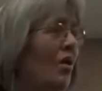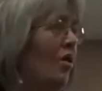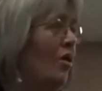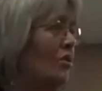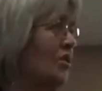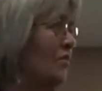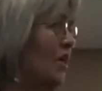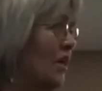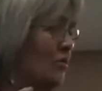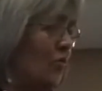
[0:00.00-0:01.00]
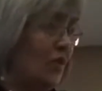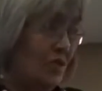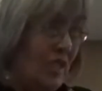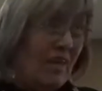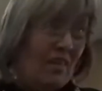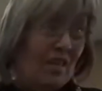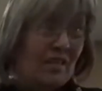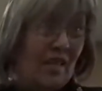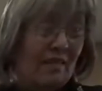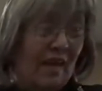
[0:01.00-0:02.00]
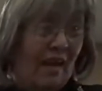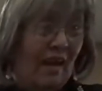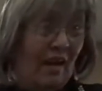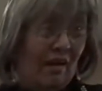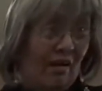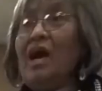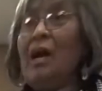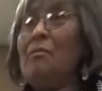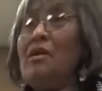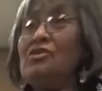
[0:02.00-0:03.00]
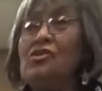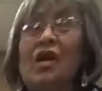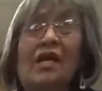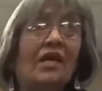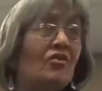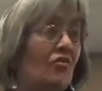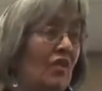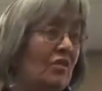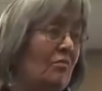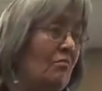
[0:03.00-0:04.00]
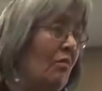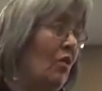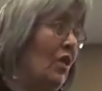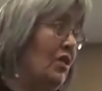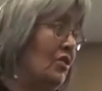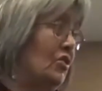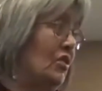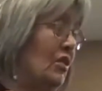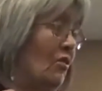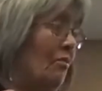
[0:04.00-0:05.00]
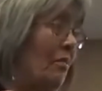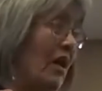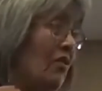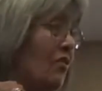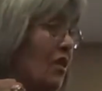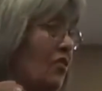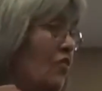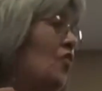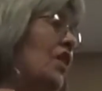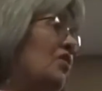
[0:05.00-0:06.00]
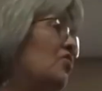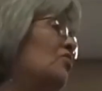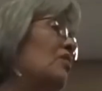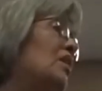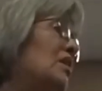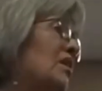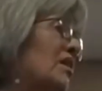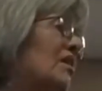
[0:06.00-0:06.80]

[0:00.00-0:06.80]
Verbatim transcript: Or sometimes we'll say things like that, huh? I bet you I can do as good as, you know, better than you can do it.